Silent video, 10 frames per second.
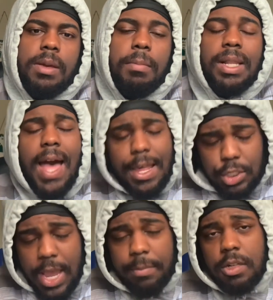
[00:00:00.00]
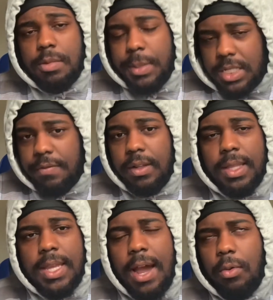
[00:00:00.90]
But last chapter
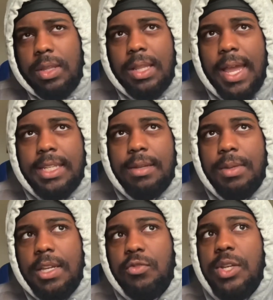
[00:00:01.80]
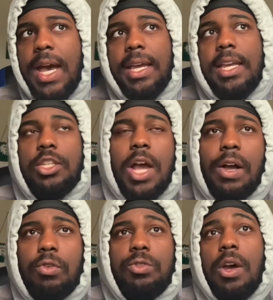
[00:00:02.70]
specifically, I really liked it because we got
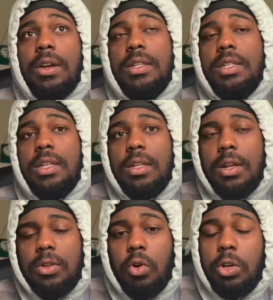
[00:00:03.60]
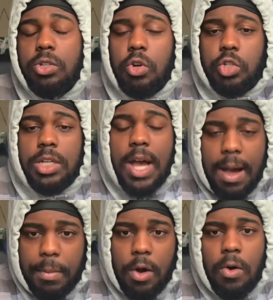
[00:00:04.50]
Kenjaku talking to Noritoshi
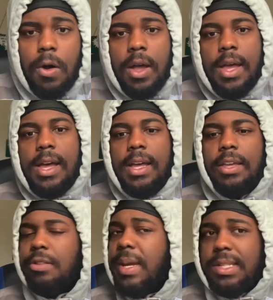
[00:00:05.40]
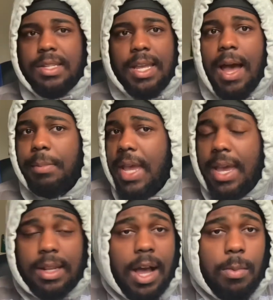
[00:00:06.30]
Kamo. He was basically saying, I'm the
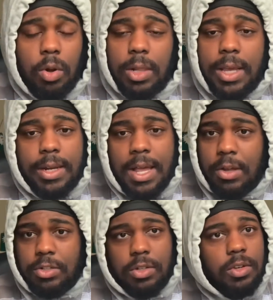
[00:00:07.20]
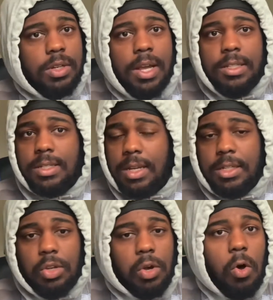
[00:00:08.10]
head of Kamo clan now, so you're done,
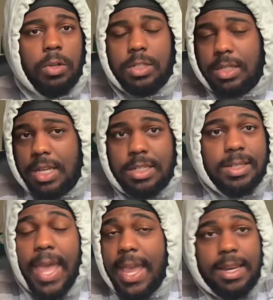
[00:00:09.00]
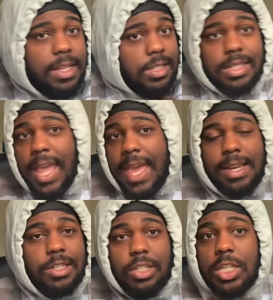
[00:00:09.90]
son. Your goal is dead.
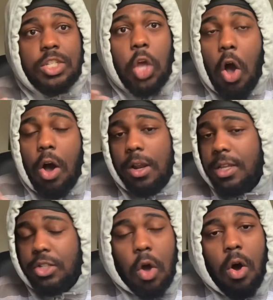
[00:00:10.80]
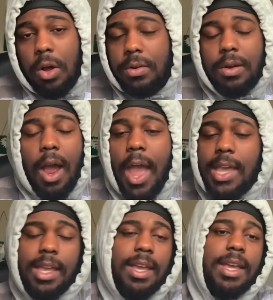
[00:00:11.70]
It's gone. All
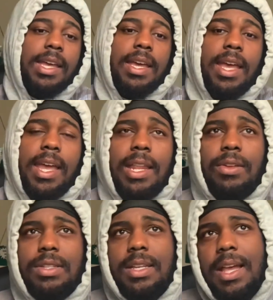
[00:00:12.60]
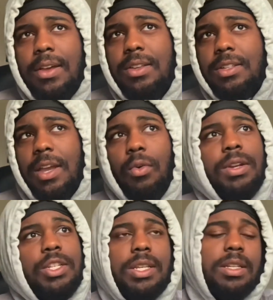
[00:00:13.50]
right. And he was saying how he was like
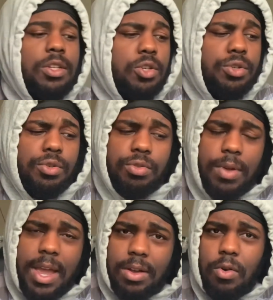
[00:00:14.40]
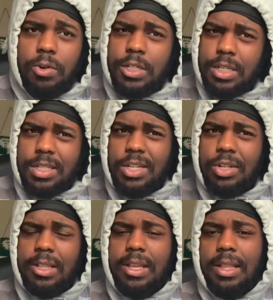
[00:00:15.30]
running shit in the Jujutsu headquarters,
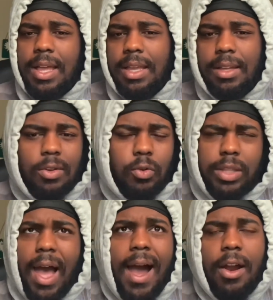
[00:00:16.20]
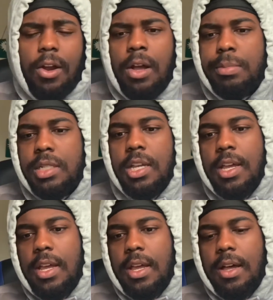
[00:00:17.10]
essentially, like the higher ups.
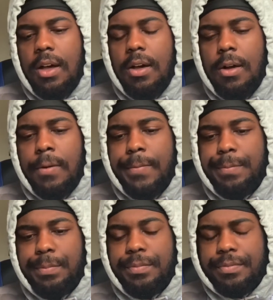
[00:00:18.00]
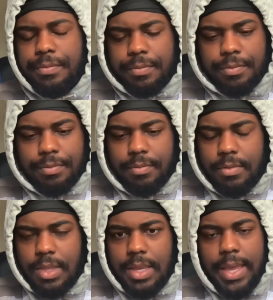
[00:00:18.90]
And
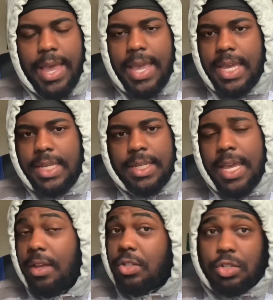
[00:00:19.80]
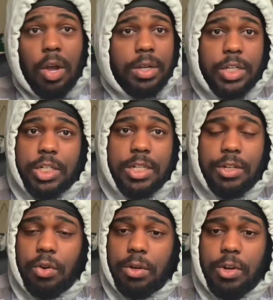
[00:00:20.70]
yeah, he was just talking this shit
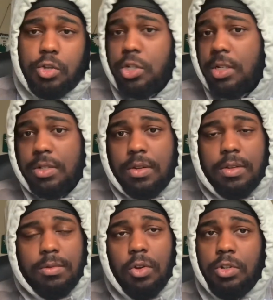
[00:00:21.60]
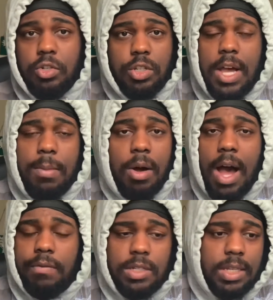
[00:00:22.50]
to Noritoshi. So Noritoshi Kamo
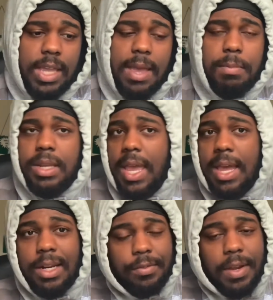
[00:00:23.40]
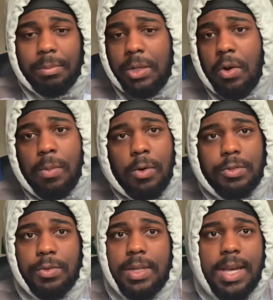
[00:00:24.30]
obviously can't be the head of the family no more.
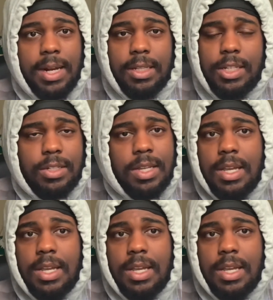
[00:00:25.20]
So he kind of just,